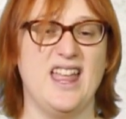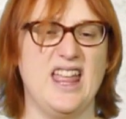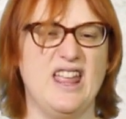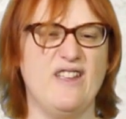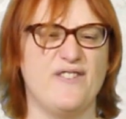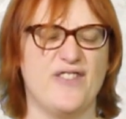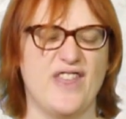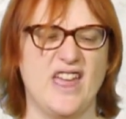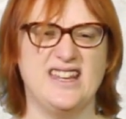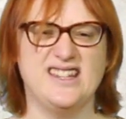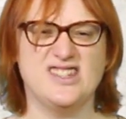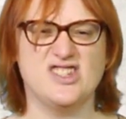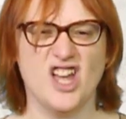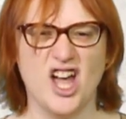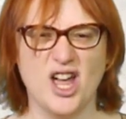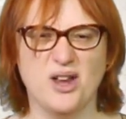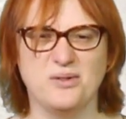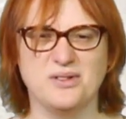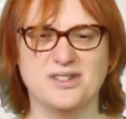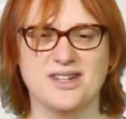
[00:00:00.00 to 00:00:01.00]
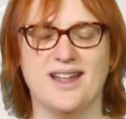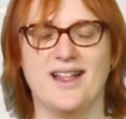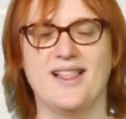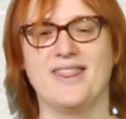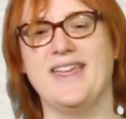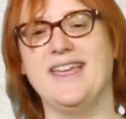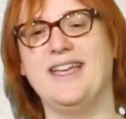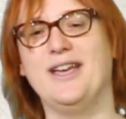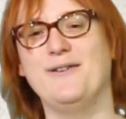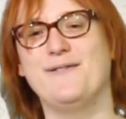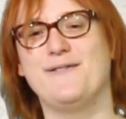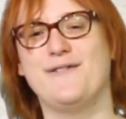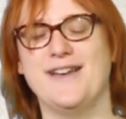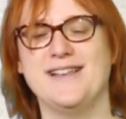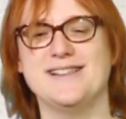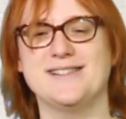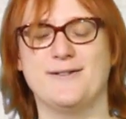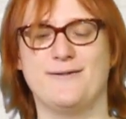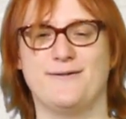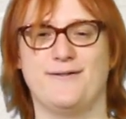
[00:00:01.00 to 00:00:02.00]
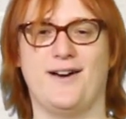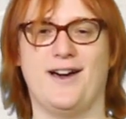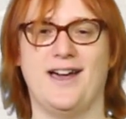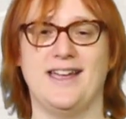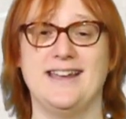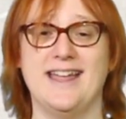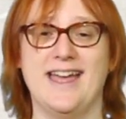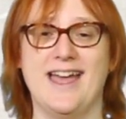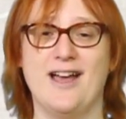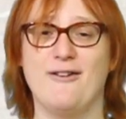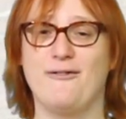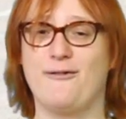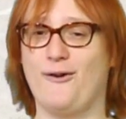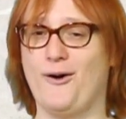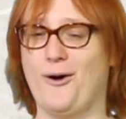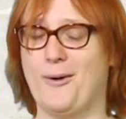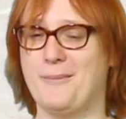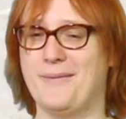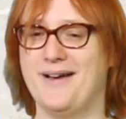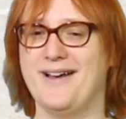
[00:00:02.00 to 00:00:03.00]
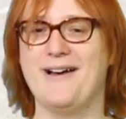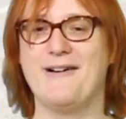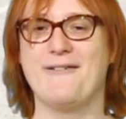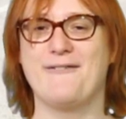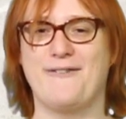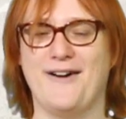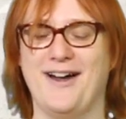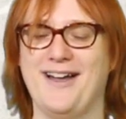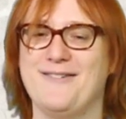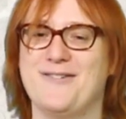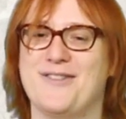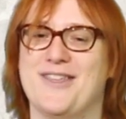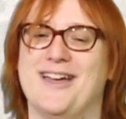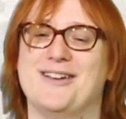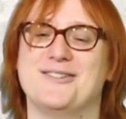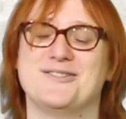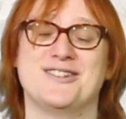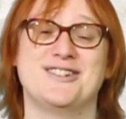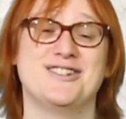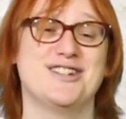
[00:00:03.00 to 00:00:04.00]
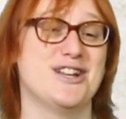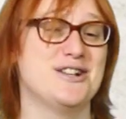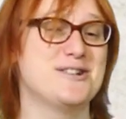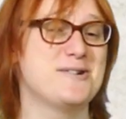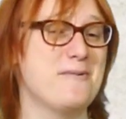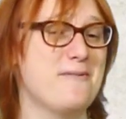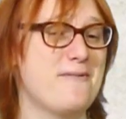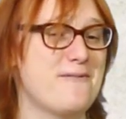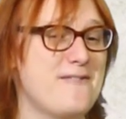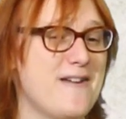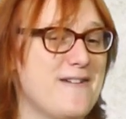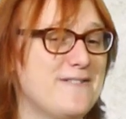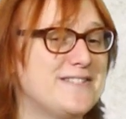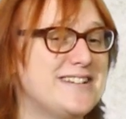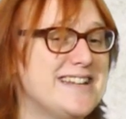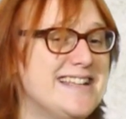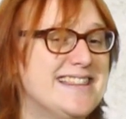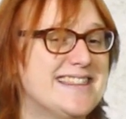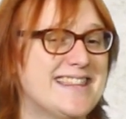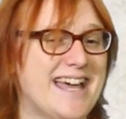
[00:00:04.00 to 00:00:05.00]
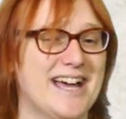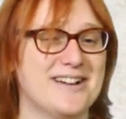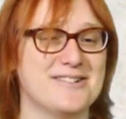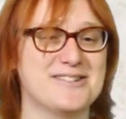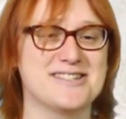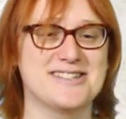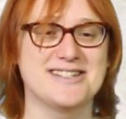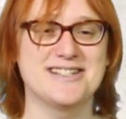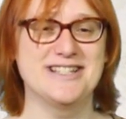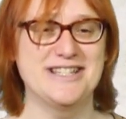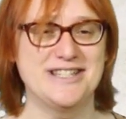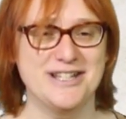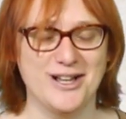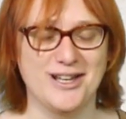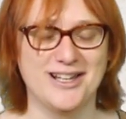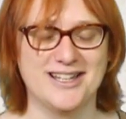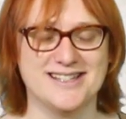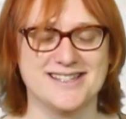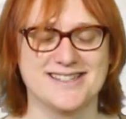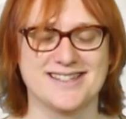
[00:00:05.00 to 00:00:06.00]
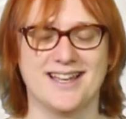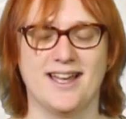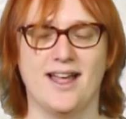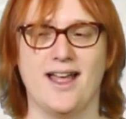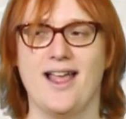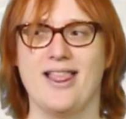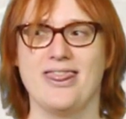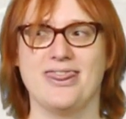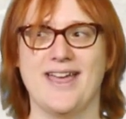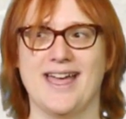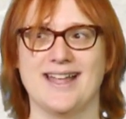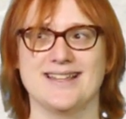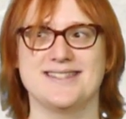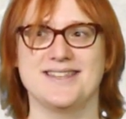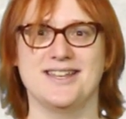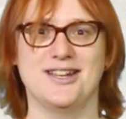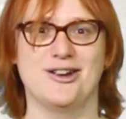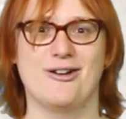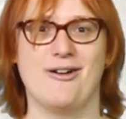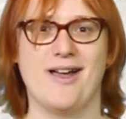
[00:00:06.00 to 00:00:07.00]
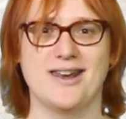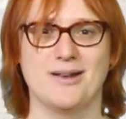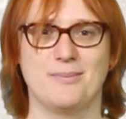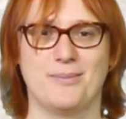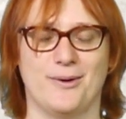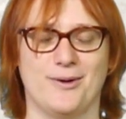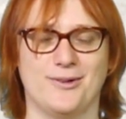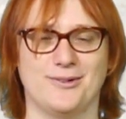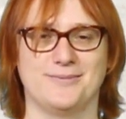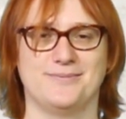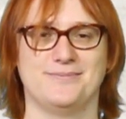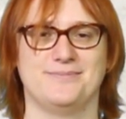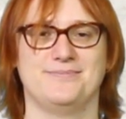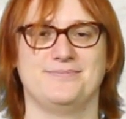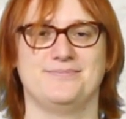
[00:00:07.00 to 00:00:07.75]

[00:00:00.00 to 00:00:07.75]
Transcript: If they don't, they could face a fine from $5,000 to $50,000. That's incredible.